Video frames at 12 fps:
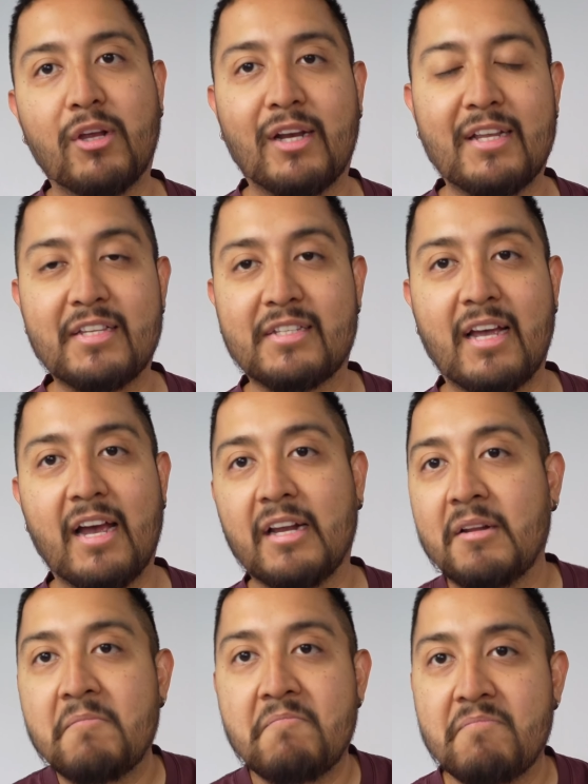clean design,
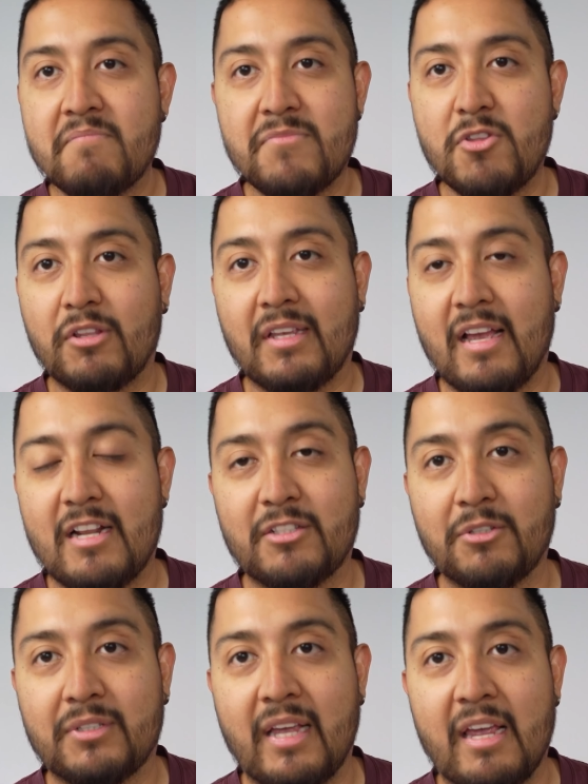nothing else
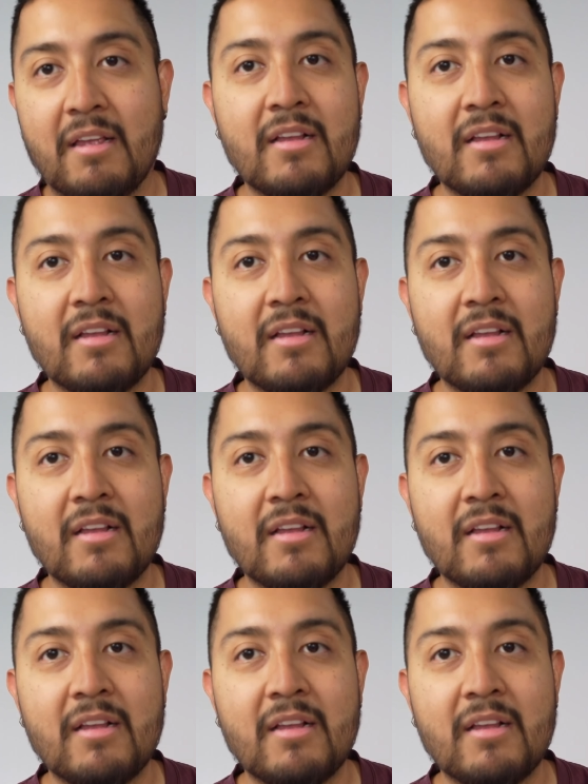to say.